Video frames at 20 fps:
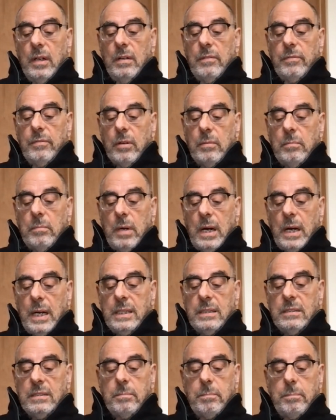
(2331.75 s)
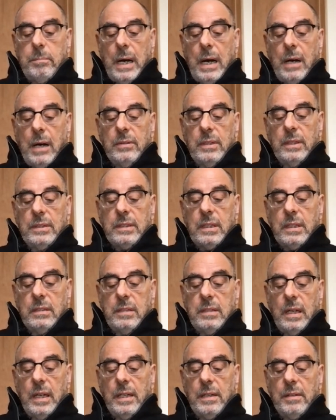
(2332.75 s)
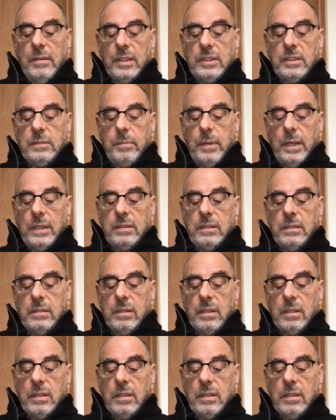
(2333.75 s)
for mind's boundless container expresses